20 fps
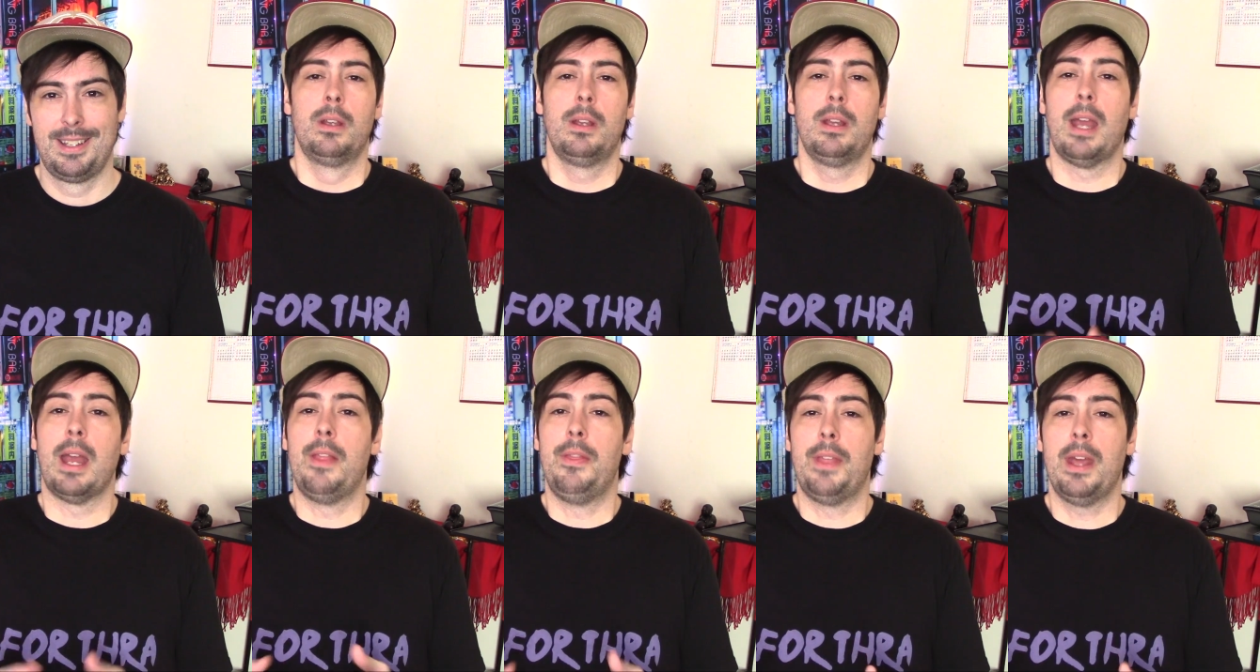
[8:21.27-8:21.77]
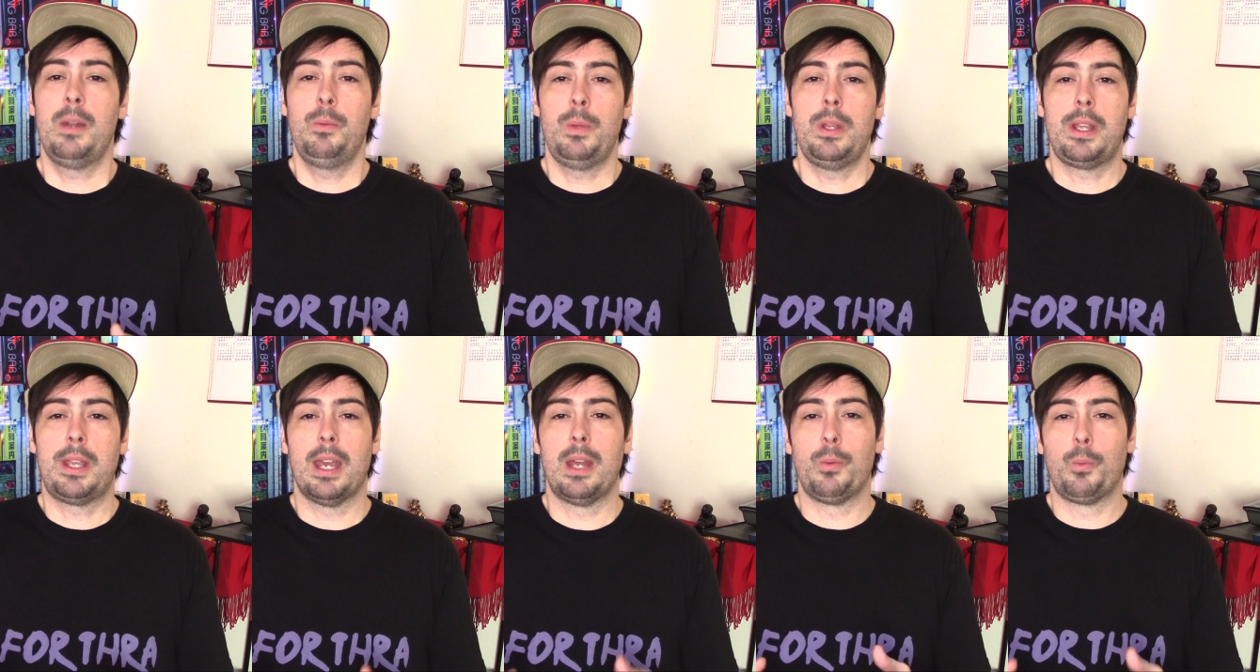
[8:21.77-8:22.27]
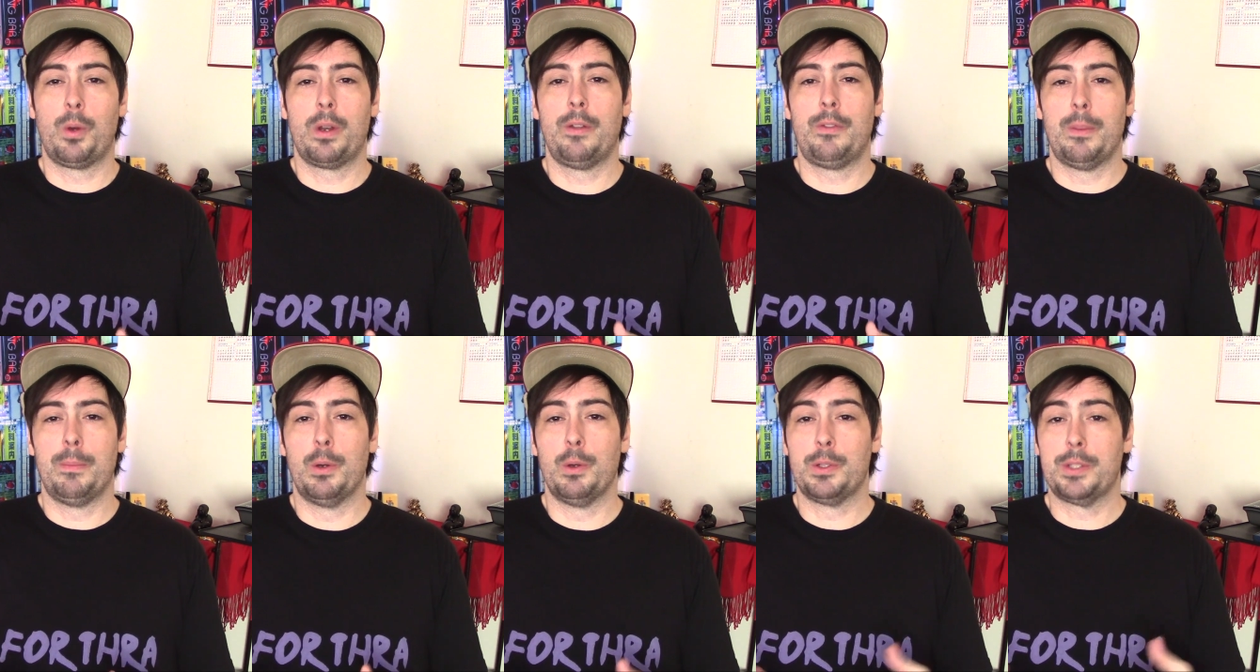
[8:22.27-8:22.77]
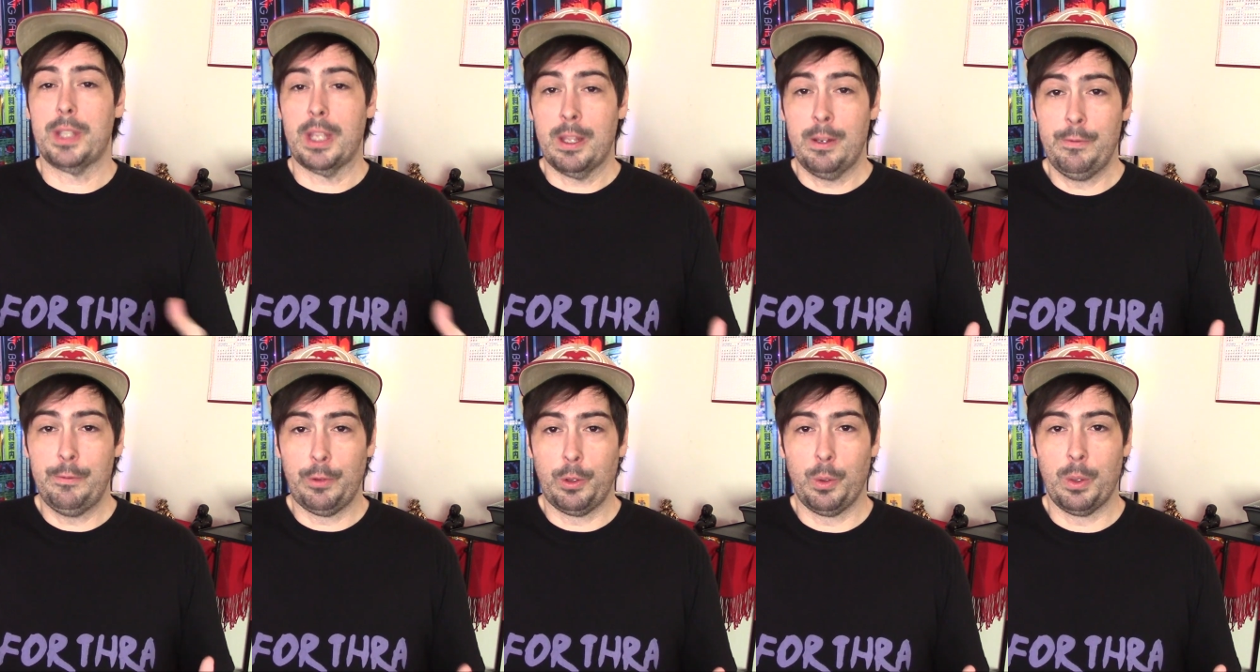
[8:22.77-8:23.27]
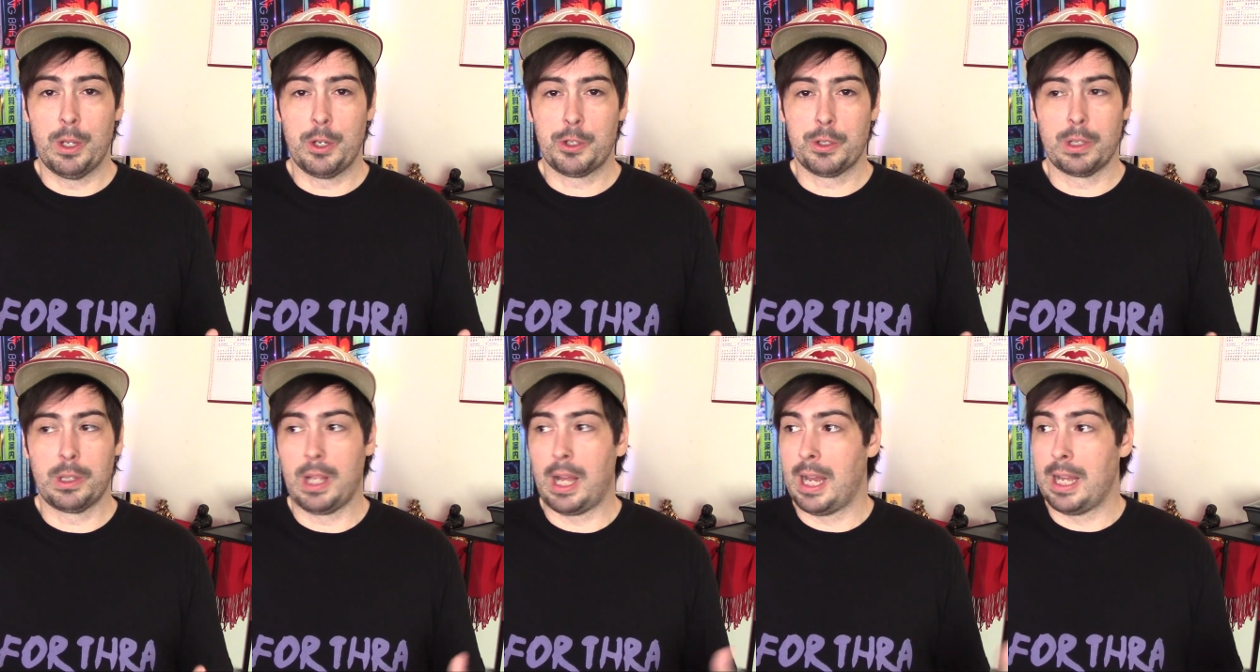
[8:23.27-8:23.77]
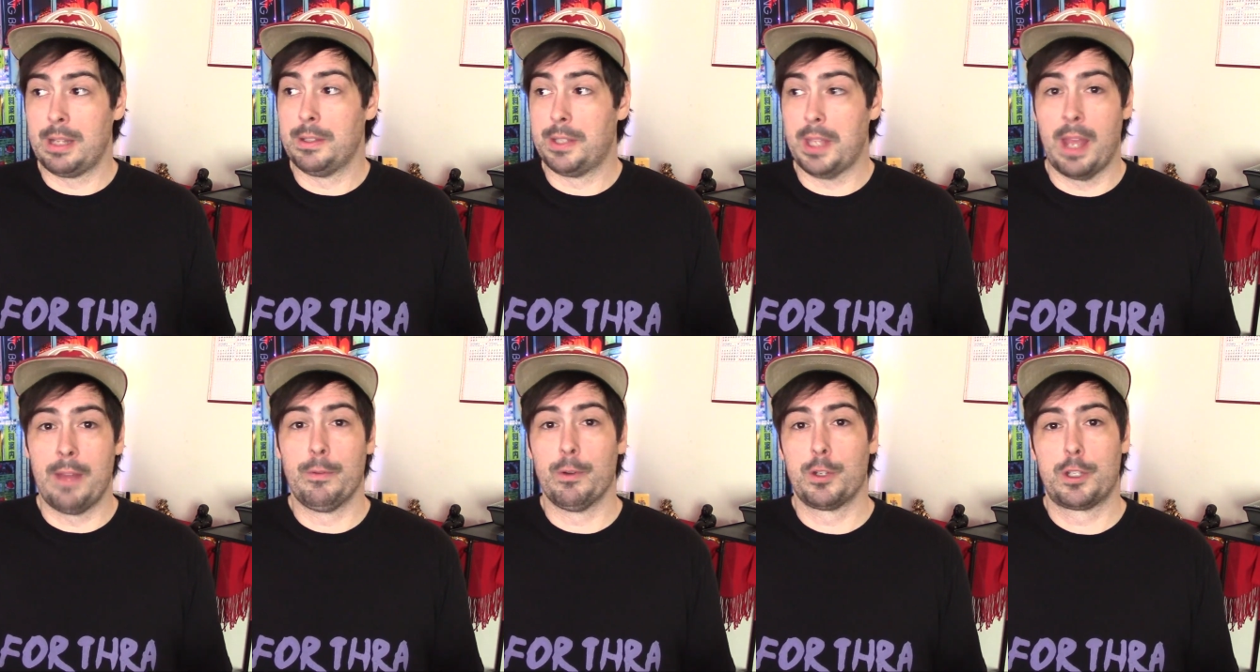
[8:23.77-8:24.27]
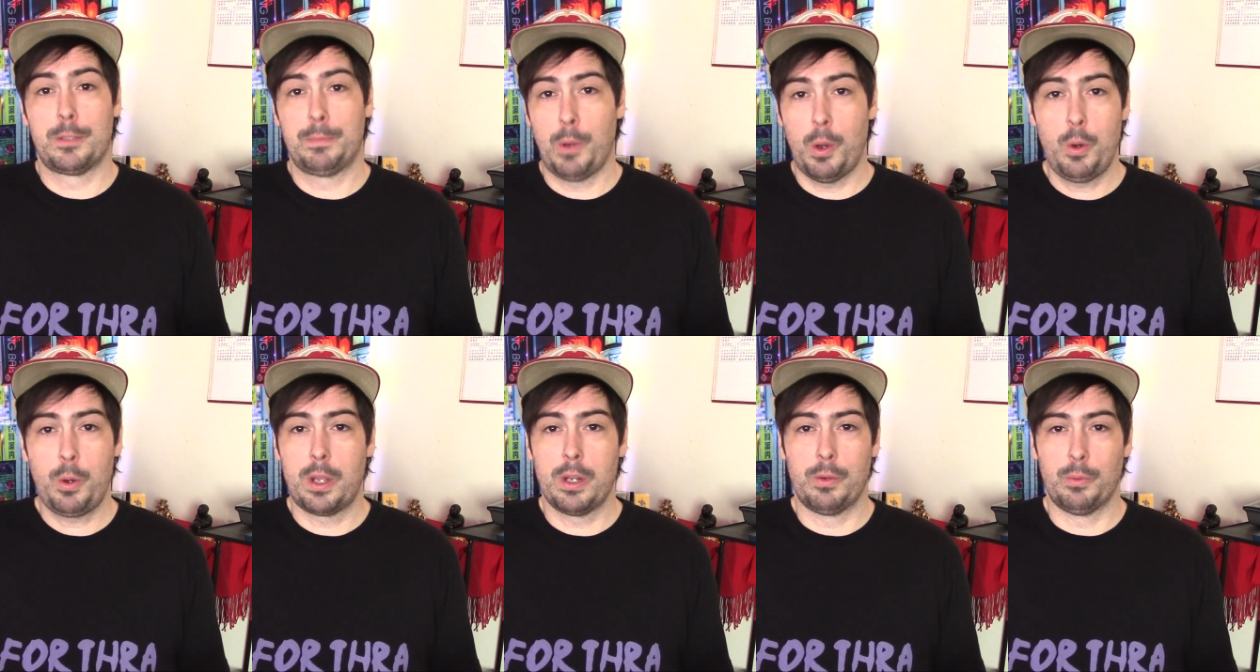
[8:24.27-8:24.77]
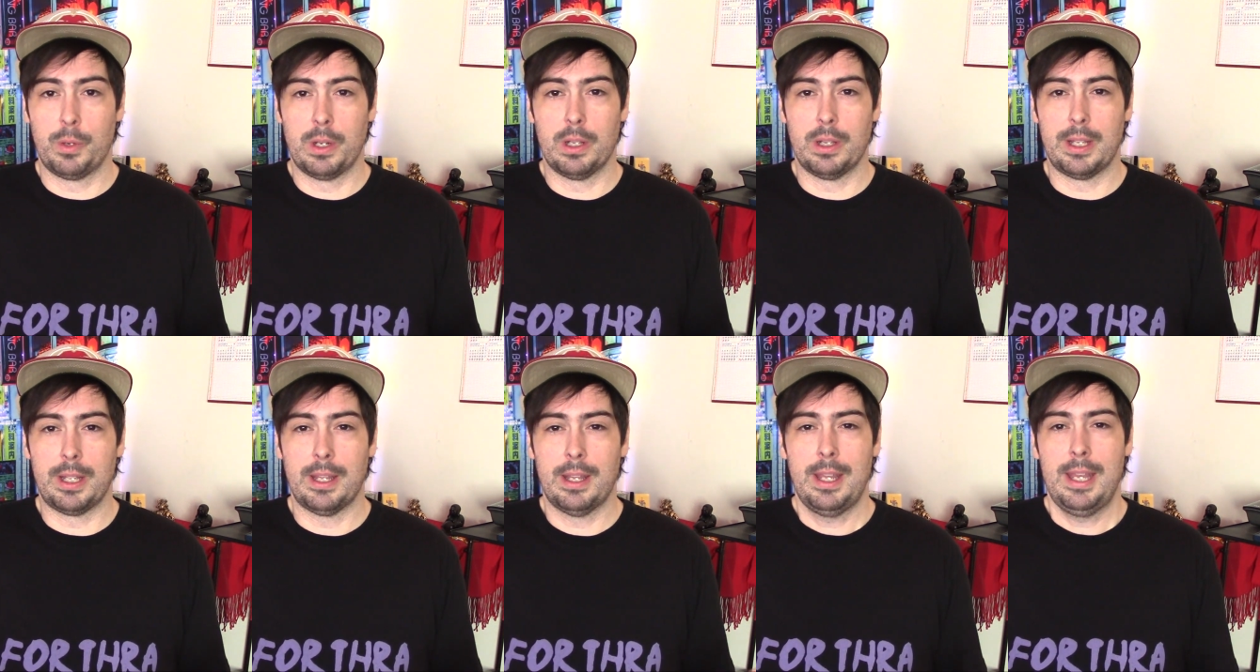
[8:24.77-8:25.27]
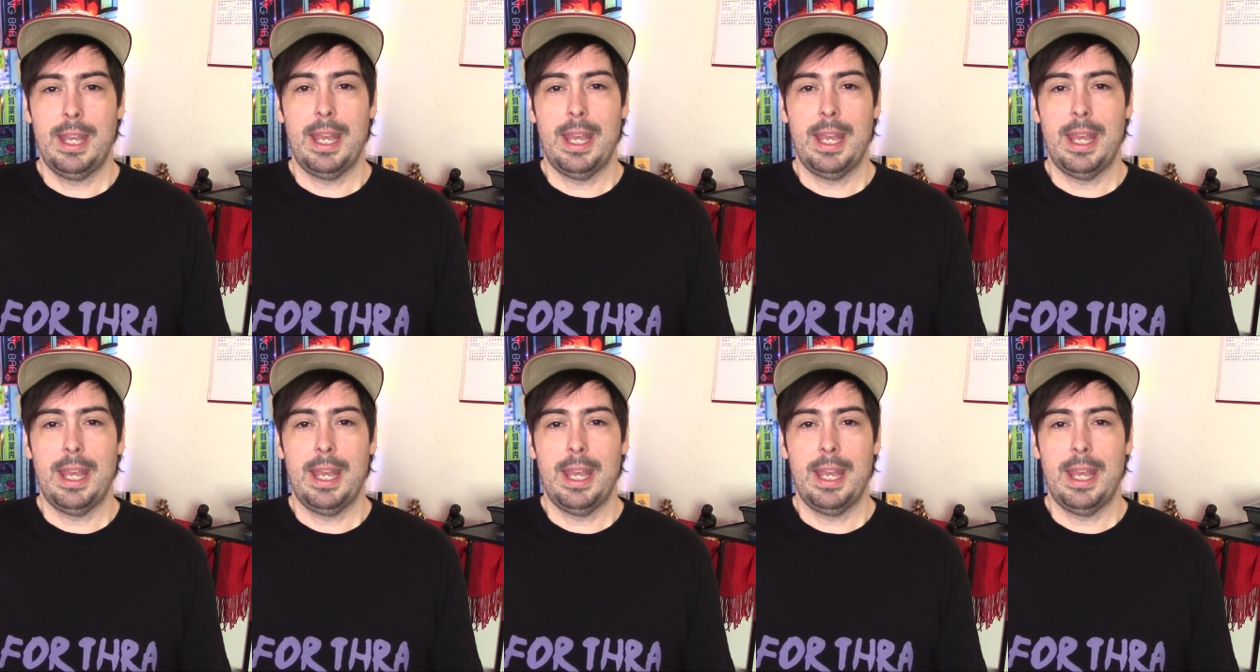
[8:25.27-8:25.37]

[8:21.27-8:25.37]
And then we get one of the most influential lines ever spoken, really,